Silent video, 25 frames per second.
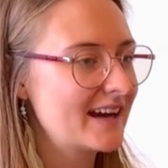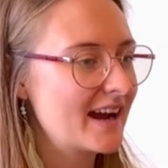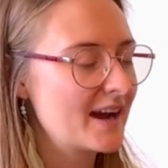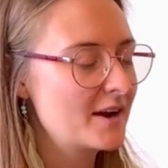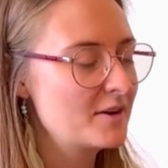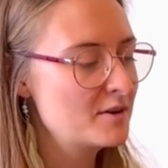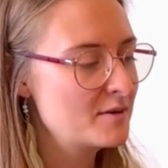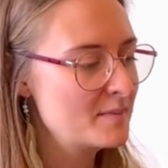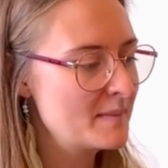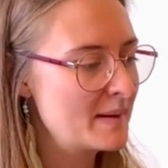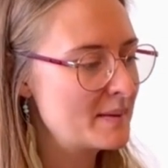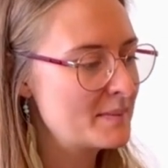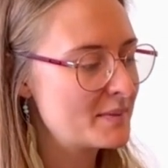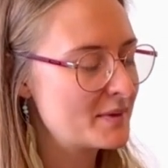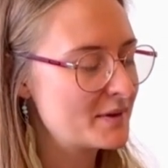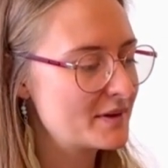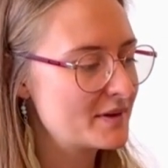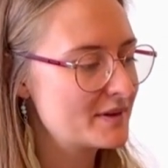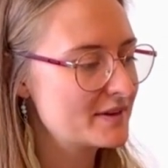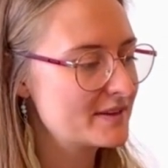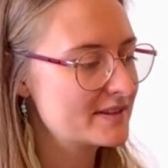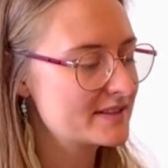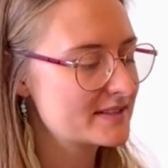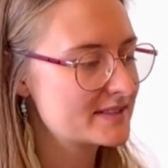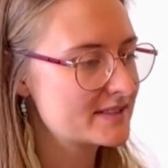I
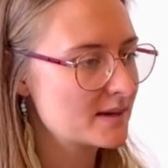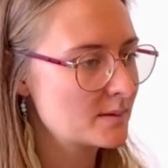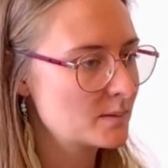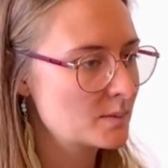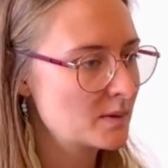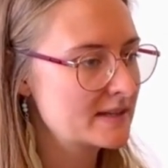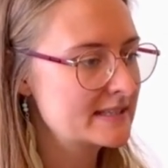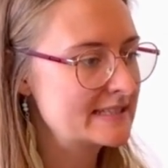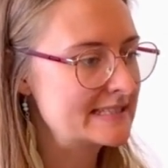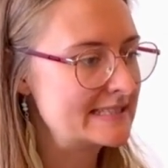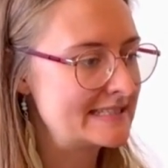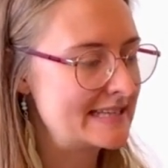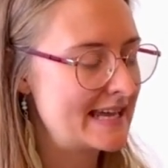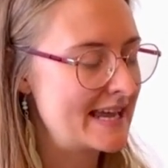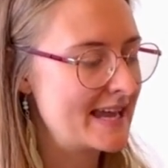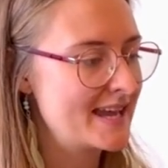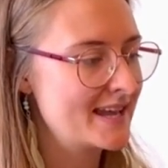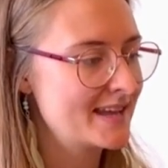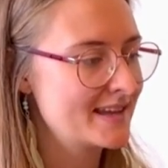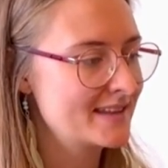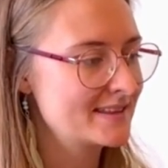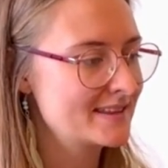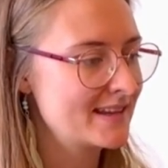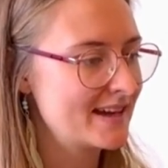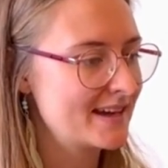remember someone
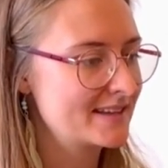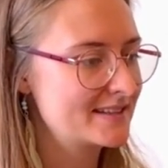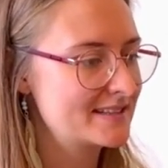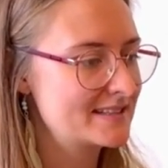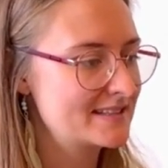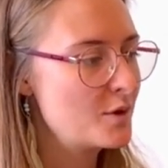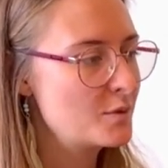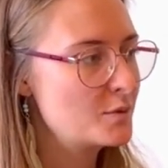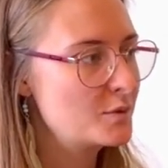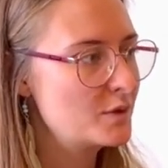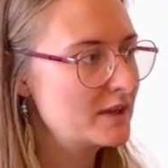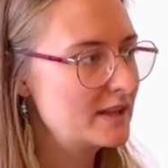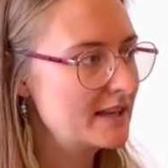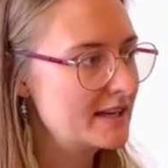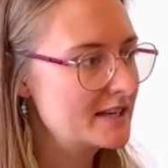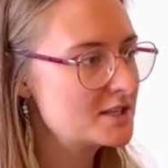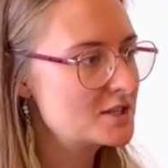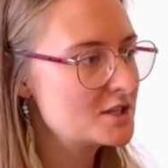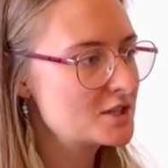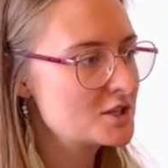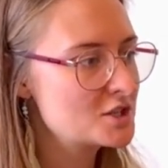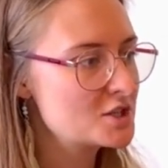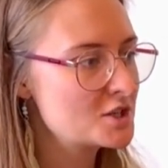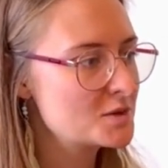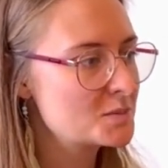saying that
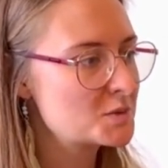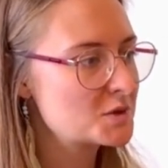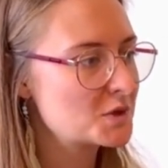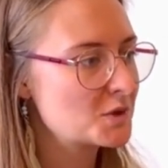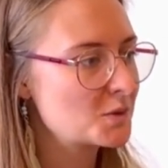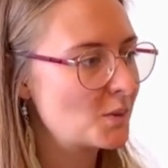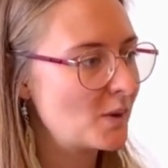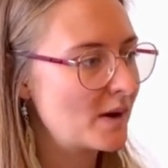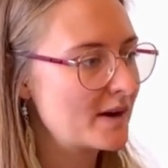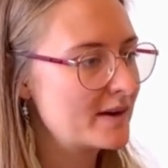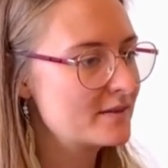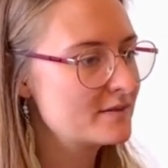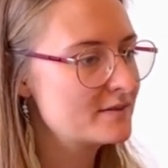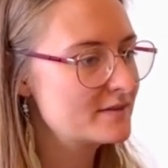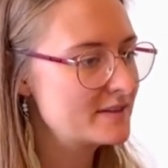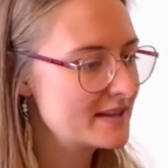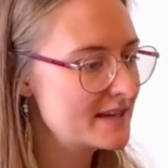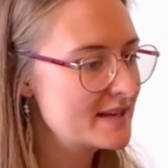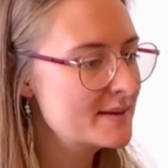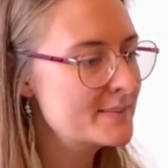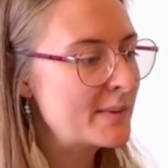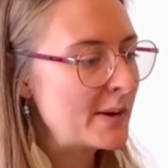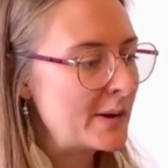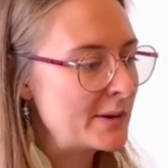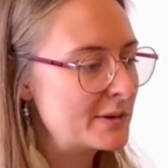relationships are one of
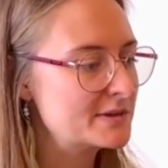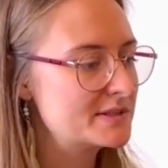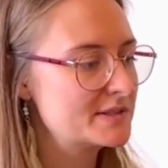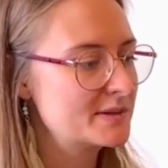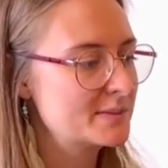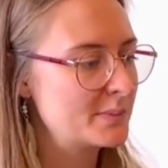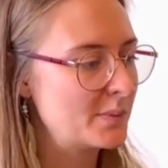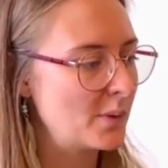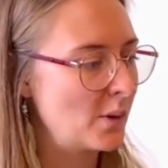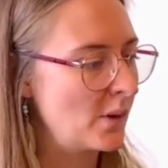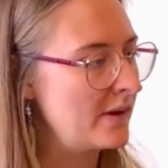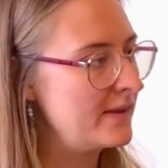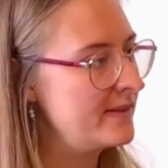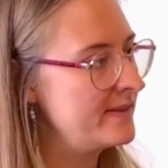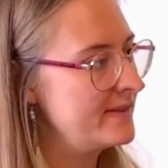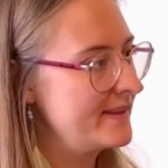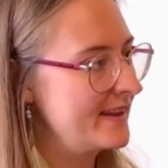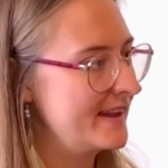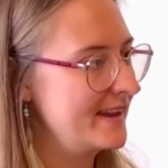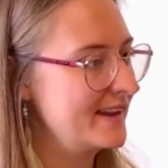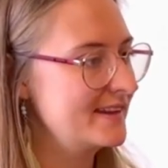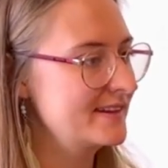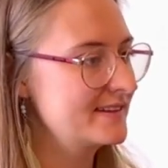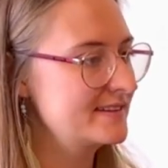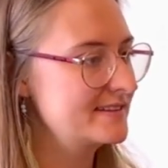the most important
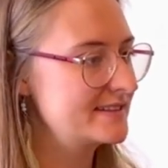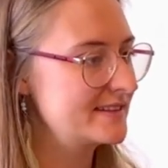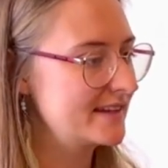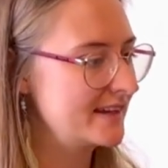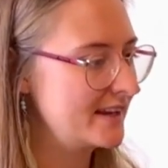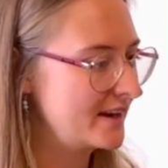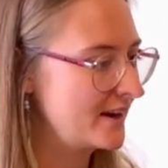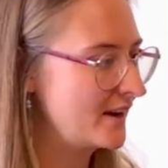things in